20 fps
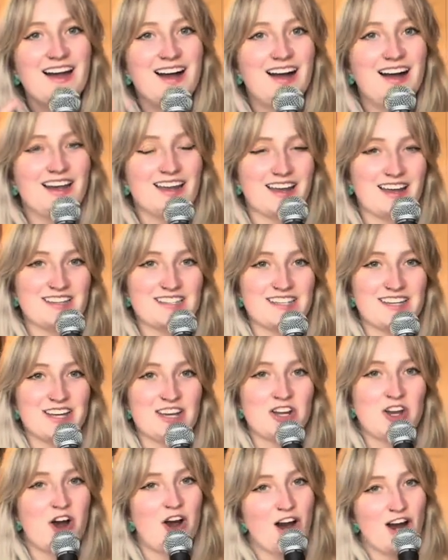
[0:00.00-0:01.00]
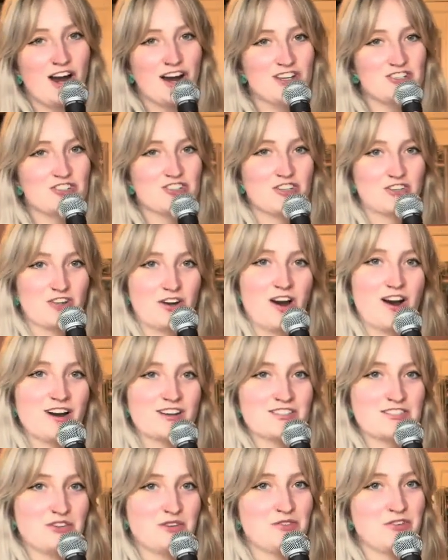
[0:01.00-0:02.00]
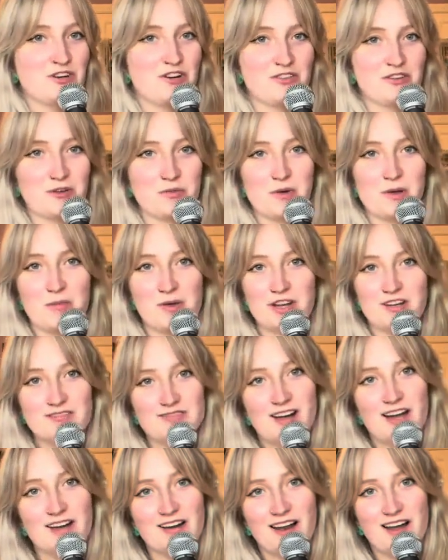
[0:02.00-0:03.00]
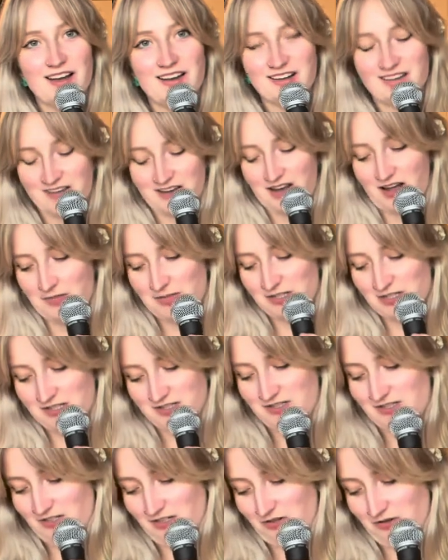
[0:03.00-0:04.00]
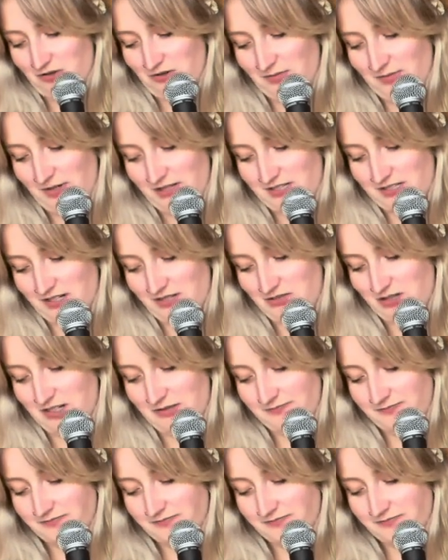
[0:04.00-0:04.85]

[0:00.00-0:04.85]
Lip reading: I guess, encouraged to thirst over other women online in the comments, you know, etc.